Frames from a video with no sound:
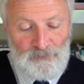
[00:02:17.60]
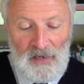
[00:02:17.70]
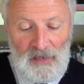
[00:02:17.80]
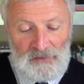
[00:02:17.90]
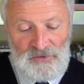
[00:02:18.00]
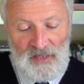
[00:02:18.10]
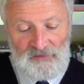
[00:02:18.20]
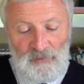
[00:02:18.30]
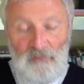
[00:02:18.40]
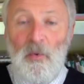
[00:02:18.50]
uh,
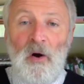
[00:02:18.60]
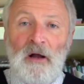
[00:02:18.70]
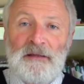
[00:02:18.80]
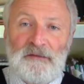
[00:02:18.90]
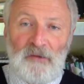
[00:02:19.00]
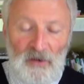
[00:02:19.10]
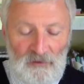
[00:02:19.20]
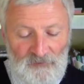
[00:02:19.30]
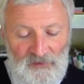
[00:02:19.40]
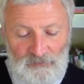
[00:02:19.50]
Jasmine White on our
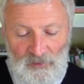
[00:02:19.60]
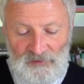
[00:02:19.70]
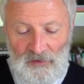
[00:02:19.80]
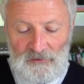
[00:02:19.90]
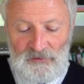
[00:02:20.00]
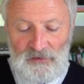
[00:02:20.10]
Facebook site,